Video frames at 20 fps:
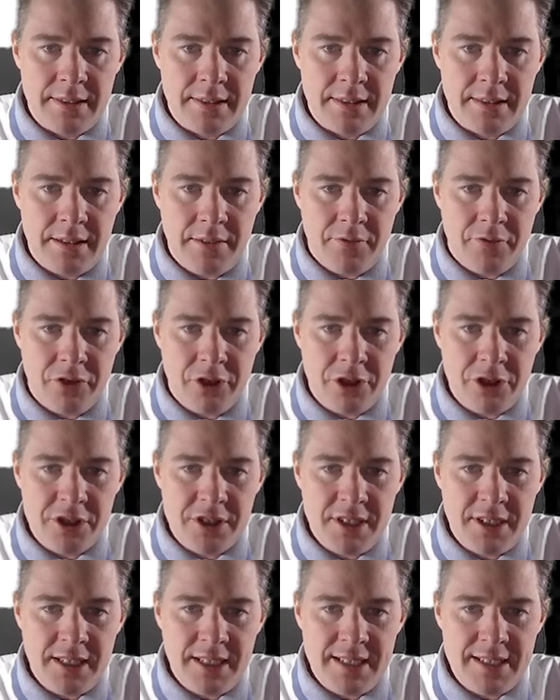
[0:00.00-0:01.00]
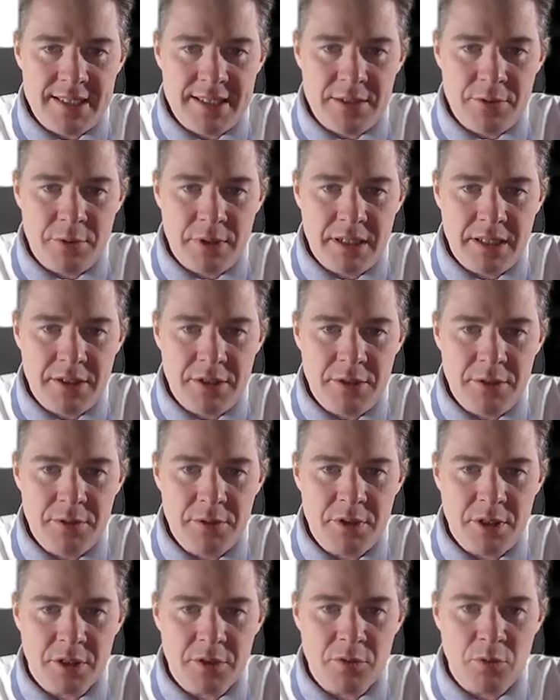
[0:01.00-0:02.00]
the version is
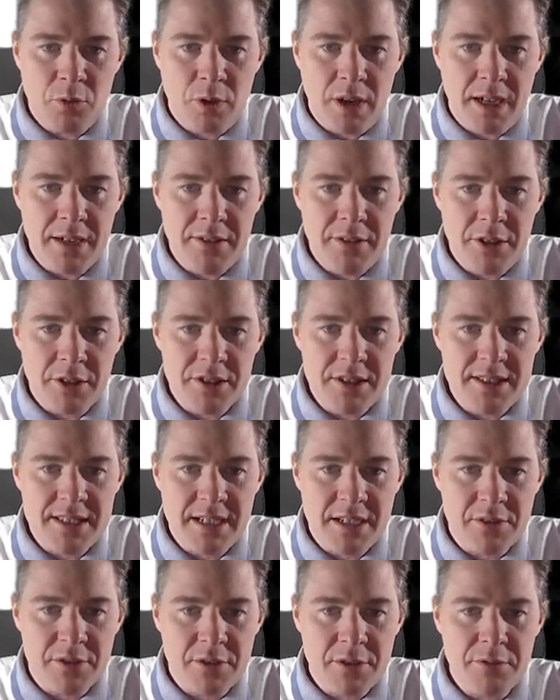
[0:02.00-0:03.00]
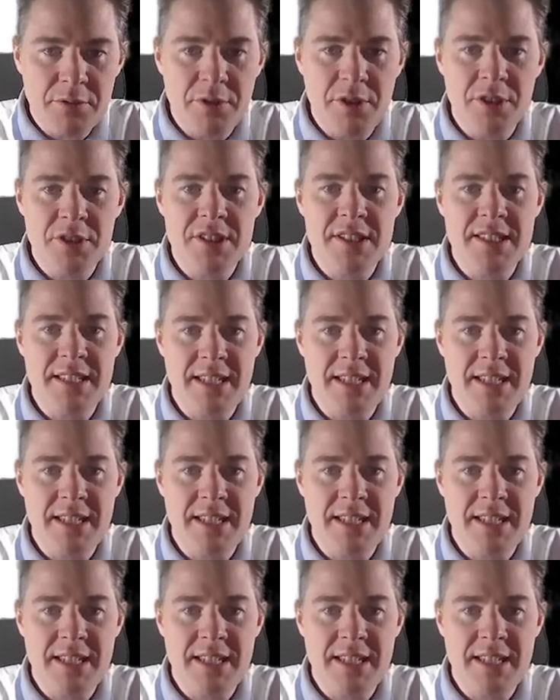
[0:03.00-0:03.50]
0 let